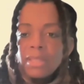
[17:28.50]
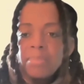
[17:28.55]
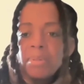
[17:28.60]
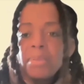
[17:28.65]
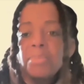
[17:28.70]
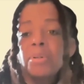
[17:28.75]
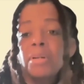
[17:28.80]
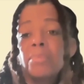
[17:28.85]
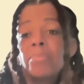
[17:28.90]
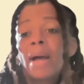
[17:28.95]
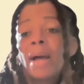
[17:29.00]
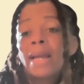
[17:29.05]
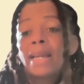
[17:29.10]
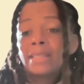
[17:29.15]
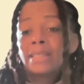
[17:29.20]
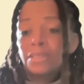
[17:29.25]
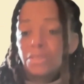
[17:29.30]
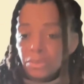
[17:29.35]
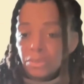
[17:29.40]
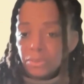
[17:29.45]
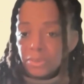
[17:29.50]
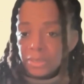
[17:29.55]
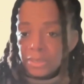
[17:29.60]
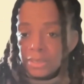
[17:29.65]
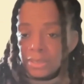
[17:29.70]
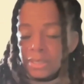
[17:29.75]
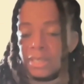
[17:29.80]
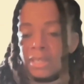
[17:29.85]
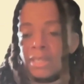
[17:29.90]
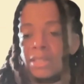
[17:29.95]
that people could buy into
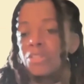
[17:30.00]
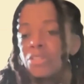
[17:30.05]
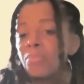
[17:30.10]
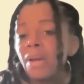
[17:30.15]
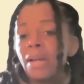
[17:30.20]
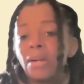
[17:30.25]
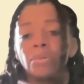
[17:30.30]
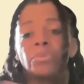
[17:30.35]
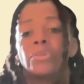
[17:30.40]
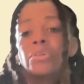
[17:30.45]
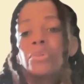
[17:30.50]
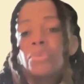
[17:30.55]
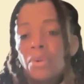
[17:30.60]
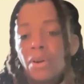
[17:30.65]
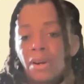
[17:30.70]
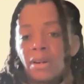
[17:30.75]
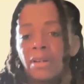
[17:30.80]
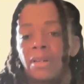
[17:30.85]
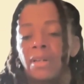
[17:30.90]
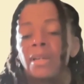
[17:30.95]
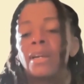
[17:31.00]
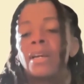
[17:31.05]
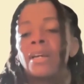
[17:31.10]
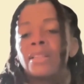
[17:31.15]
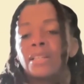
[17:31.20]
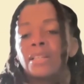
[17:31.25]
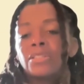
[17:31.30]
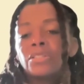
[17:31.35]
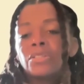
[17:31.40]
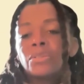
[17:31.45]
it, no matter who you are,
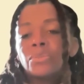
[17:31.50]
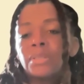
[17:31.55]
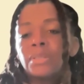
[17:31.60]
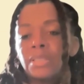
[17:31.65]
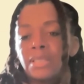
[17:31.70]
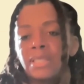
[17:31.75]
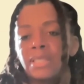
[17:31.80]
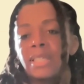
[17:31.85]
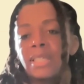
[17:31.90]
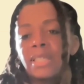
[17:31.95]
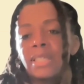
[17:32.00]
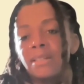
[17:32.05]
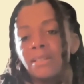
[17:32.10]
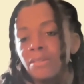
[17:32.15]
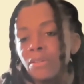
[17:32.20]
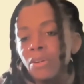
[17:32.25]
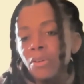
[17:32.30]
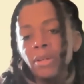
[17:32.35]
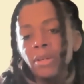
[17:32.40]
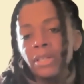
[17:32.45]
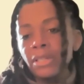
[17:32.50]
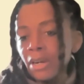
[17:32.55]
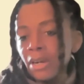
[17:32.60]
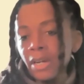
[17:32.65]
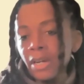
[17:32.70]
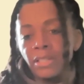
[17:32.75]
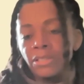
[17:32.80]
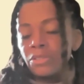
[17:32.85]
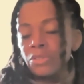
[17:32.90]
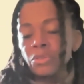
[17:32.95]
that you would see no
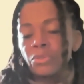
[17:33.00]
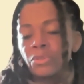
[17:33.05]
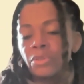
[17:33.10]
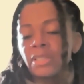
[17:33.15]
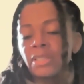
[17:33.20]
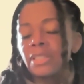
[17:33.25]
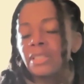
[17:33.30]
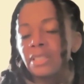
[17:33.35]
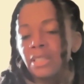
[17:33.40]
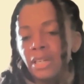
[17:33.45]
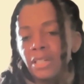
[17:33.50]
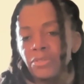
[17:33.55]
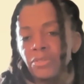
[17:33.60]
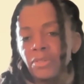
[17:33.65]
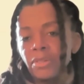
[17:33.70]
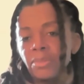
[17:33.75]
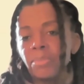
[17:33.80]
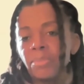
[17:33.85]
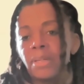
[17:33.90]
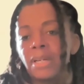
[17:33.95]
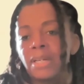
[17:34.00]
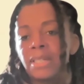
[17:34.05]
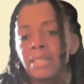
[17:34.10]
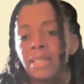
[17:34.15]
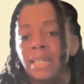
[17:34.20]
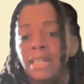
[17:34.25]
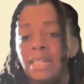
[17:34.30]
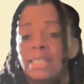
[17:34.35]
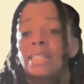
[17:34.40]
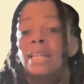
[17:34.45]
uninsured in this country, because
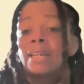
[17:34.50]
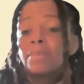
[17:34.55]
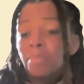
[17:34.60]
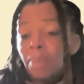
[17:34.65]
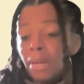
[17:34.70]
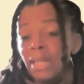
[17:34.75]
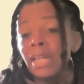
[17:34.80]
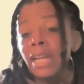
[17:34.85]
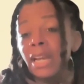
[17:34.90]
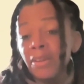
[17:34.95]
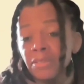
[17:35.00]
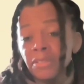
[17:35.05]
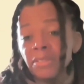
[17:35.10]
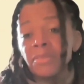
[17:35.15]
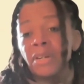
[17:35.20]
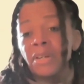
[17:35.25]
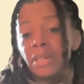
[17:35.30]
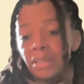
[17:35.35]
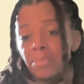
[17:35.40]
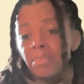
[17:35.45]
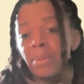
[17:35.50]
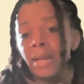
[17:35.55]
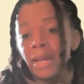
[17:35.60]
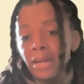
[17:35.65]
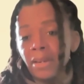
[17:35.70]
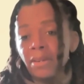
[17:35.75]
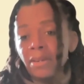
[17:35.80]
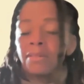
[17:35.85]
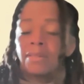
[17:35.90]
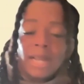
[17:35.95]
Medicare is a very good
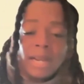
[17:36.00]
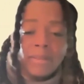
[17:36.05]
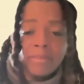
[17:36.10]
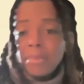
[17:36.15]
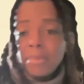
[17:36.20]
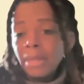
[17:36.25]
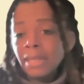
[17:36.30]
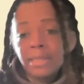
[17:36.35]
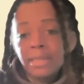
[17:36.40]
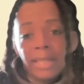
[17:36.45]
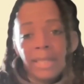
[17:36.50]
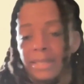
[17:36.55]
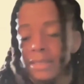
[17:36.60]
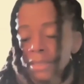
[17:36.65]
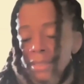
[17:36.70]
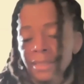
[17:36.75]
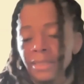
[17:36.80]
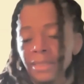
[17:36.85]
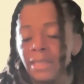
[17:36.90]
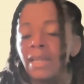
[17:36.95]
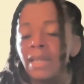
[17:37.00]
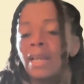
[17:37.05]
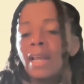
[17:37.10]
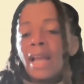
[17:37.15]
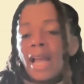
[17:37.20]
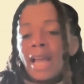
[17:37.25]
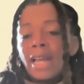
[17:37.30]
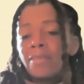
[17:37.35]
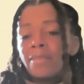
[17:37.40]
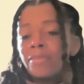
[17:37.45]
payer. Everybody takes it.
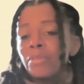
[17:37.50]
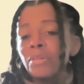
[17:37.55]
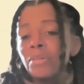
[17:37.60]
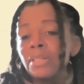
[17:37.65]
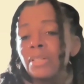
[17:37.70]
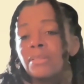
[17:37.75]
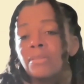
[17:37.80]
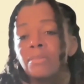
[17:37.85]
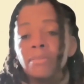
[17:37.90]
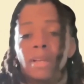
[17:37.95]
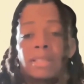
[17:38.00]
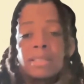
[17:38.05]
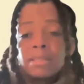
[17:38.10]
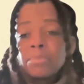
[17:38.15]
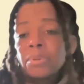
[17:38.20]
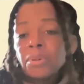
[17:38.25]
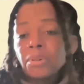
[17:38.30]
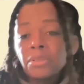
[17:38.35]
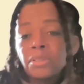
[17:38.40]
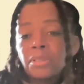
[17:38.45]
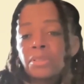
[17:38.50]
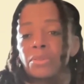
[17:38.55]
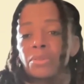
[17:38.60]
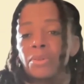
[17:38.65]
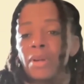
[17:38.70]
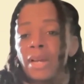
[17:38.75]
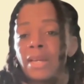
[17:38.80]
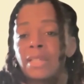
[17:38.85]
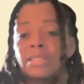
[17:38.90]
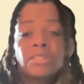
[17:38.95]
And if you could, as a person
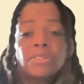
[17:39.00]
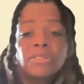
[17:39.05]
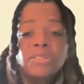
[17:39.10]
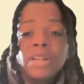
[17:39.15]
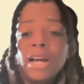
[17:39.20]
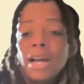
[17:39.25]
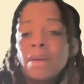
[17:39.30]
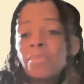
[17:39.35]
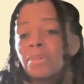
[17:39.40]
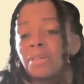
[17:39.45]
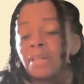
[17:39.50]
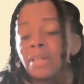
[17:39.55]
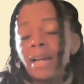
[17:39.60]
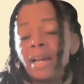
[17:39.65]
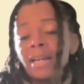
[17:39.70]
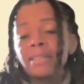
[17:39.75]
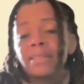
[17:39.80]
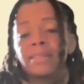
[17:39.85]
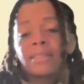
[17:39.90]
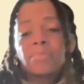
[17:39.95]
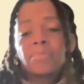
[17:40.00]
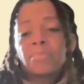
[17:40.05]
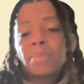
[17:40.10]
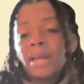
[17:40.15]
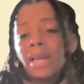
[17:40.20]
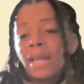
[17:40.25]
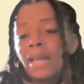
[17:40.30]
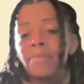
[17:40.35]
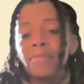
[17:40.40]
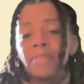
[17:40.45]
who at your job or not, could
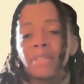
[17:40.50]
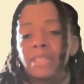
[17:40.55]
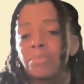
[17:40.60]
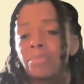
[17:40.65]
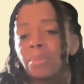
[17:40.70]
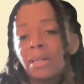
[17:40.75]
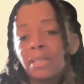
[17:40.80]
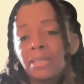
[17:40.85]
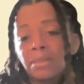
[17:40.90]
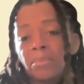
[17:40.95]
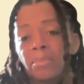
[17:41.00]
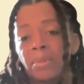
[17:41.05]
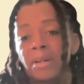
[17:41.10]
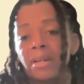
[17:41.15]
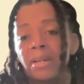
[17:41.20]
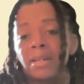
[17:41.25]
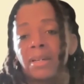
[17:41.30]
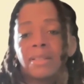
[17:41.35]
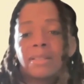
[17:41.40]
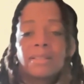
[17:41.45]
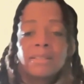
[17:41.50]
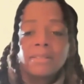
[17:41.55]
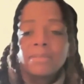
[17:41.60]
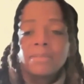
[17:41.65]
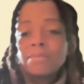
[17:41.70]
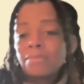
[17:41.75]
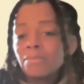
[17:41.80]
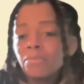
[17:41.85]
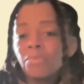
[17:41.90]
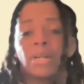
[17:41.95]
pay $50 a month
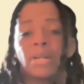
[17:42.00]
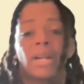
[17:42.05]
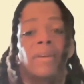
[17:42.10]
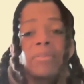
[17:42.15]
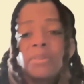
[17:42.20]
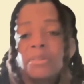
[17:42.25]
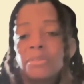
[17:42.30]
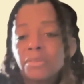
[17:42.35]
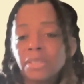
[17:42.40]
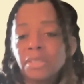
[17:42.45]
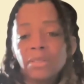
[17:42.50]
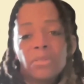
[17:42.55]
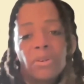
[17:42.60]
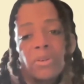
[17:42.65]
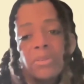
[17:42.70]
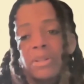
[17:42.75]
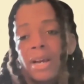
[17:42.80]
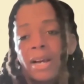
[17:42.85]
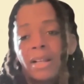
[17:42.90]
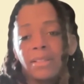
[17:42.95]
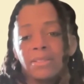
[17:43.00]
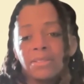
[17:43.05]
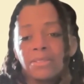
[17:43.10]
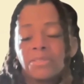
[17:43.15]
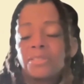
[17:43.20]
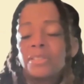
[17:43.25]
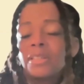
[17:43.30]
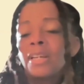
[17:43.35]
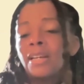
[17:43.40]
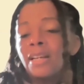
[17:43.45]
or whatever,
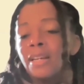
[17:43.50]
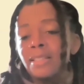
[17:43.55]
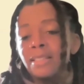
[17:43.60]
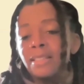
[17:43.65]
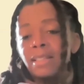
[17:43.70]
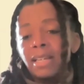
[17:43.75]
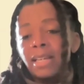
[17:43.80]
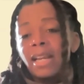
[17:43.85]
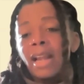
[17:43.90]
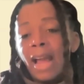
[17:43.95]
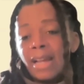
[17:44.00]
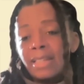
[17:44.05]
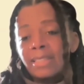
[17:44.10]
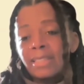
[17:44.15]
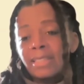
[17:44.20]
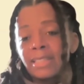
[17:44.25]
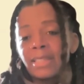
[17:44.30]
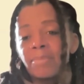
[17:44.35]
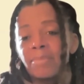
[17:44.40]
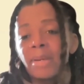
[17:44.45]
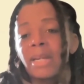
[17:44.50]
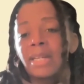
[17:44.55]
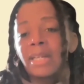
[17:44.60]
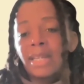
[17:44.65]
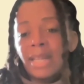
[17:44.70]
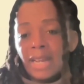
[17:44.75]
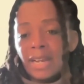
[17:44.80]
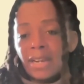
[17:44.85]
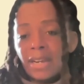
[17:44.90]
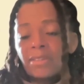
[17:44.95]
$0 to get access to
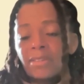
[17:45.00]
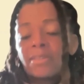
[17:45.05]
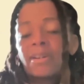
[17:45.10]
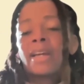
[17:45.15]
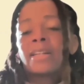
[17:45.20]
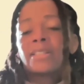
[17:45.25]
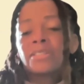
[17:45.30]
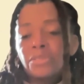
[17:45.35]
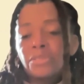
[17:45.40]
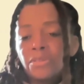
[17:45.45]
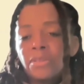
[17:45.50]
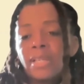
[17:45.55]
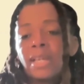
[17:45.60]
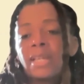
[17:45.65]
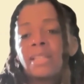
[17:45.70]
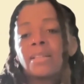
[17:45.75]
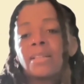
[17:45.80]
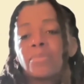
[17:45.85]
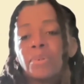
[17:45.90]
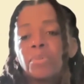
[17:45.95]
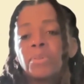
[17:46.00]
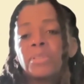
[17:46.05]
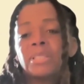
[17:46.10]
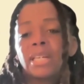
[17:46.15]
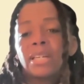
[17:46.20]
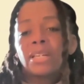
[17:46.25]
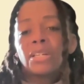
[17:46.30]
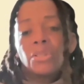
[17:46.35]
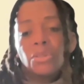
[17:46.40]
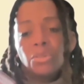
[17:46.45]
Medicare, I do think that we would
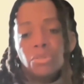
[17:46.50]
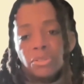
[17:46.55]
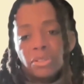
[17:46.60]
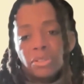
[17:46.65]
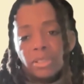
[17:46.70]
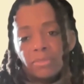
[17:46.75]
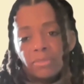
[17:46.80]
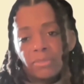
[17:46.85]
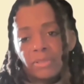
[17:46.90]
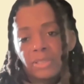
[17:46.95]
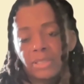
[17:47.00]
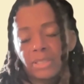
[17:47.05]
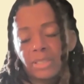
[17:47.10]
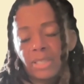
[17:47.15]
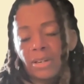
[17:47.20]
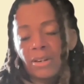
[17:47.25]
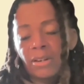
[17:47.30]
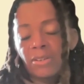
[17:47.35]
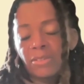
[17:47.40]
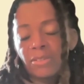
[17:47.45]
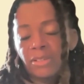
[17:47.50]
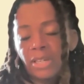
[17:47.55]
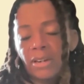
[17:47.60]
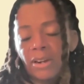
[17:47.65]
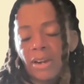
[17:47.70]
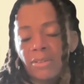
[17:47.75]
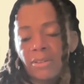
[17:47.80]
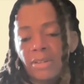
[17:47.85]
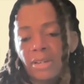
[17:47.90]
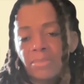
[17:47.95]
see a huge difference in our
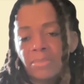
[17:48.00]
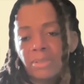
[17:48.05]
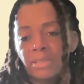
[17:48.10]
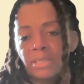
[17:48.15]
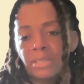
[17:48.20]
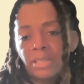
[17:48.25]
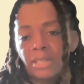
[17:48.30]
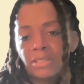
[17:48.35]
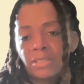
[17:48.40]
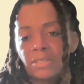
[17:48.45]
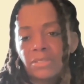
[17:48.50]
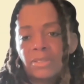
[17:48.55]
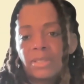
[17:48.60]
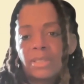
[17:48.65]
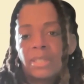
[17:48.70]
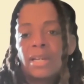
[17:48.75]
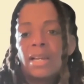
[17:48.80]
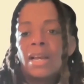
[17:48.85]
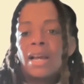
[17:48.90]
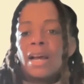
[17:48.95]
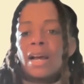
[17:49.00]
healthcare outcomes in this country.